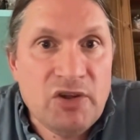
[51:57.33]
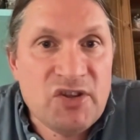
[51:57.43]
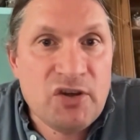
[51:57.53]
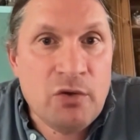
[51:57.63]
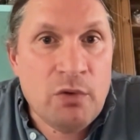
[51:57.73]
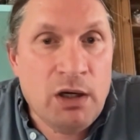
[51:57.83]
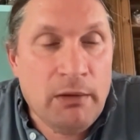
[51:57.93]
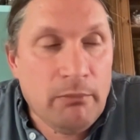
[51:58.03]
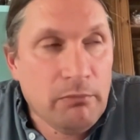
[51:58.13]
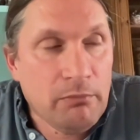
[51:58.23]
So
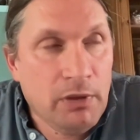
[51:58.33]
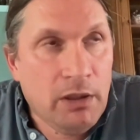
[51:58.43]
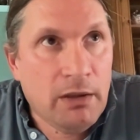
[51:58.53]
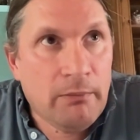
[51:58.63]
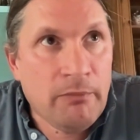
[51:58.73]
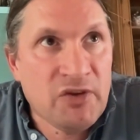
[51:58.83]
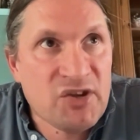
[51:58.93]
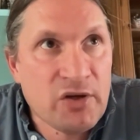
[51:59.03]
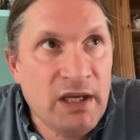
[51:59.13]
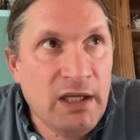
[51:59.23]
um, um, the
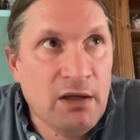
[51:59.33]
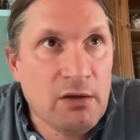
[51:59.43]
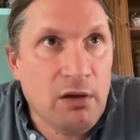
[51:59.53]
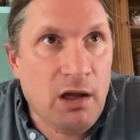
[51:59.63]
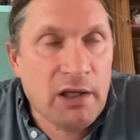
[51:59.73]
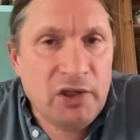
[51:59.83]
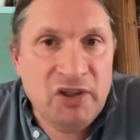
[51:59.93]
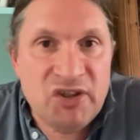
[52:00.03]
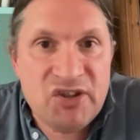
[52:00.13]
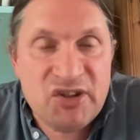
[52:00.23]
circadian clock
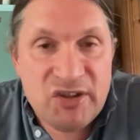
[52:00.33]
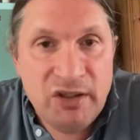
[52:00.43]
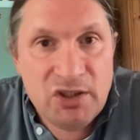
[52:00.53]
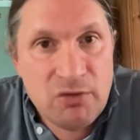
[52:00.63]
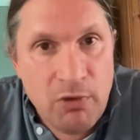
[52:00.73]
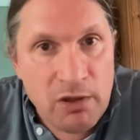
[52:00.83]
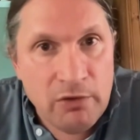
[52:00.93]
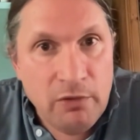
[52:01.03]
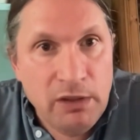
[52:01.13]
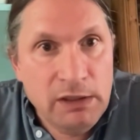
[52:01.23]
is in
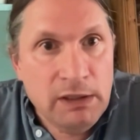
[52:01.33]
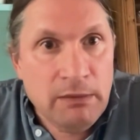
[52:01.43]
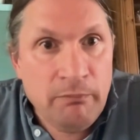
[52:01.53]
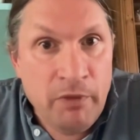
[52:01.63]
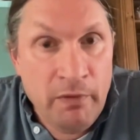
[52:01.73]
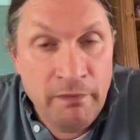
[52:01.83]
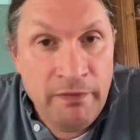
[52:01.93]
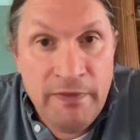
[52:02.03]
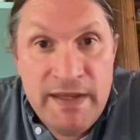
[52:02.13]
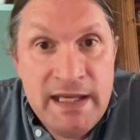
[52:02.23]
tomato
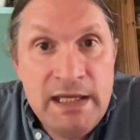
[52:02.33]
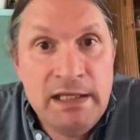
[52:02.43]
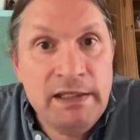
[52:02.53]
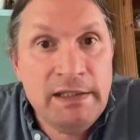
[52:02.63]
the